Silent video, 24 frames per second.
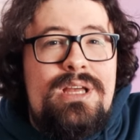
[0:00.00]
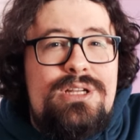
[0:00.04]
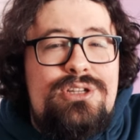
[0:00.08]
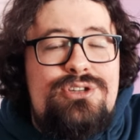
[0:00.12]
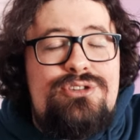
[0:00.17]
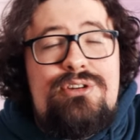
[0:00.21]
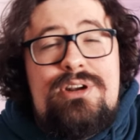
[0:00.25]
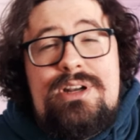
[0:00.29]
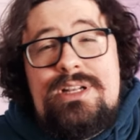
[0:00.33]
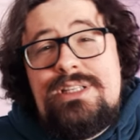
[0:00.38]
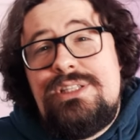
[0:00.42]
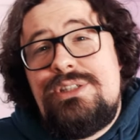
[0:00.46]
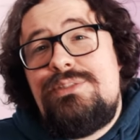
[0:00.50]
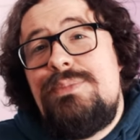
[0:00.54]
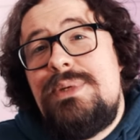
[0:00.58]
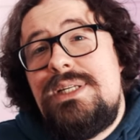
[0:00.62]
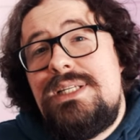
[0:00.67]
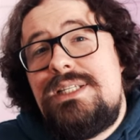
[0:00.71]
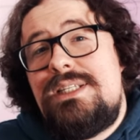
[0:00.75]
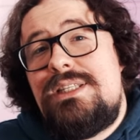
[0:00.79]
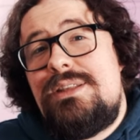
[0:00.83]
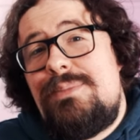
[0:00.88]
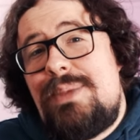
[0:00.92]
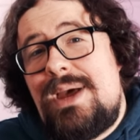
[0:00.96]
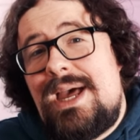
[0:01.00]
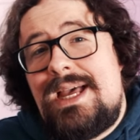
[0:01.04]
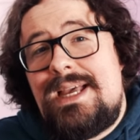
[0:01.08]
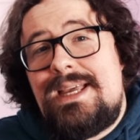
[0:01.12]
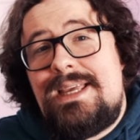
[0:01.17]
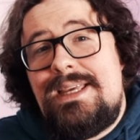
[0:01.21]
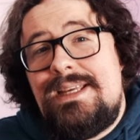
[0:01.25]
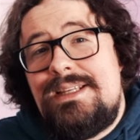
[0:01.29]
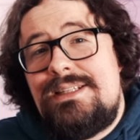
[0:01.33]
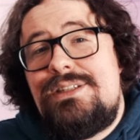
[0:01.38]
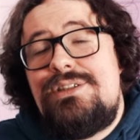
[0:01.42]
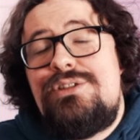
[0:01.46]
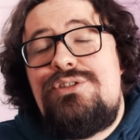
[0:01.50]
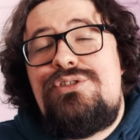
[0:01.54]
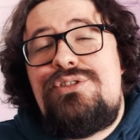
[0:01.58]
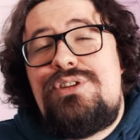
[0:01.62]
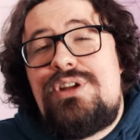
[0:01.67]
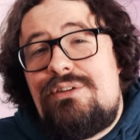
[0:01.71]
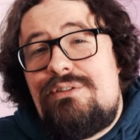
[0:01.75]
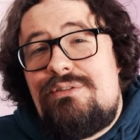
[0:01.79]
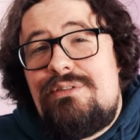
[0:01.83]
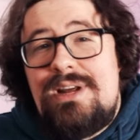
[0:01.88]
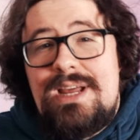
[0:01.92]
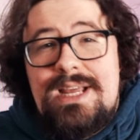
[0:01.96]
transmits the packet
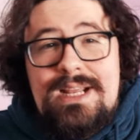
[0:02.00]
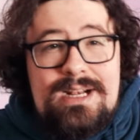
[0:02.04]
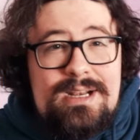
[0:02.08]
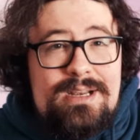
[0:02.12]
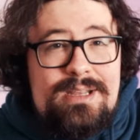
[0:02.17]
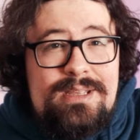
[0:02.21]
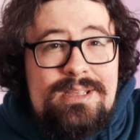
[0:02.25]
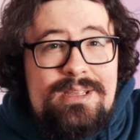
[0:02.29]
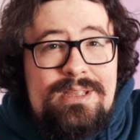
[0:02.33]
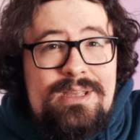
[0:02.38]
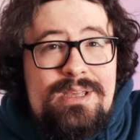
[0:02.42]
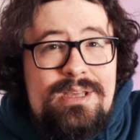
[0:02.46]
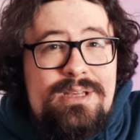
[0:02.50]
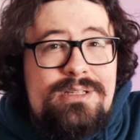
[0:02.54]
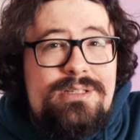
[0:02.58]
directly